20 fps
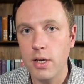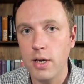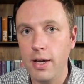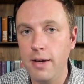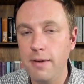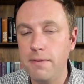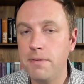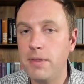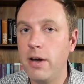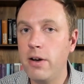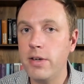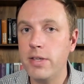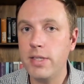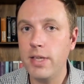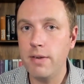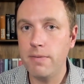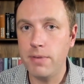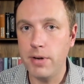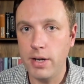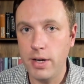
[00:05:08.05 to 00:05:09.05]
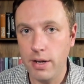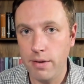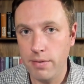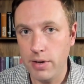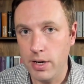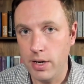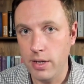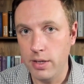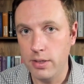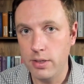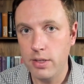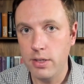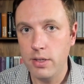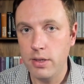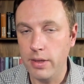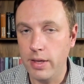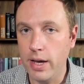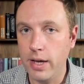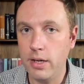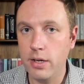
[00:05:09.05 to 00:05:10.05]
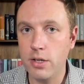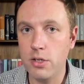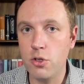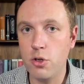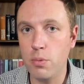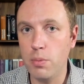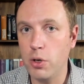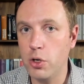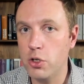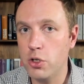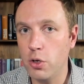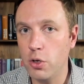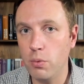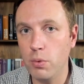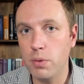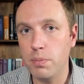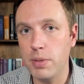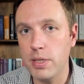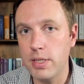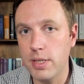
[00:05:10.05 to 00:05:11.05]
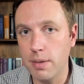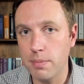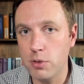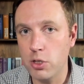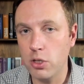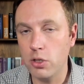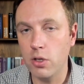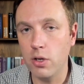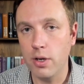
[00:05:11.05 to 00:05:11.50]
if they receive a dividend, that distribution would be subject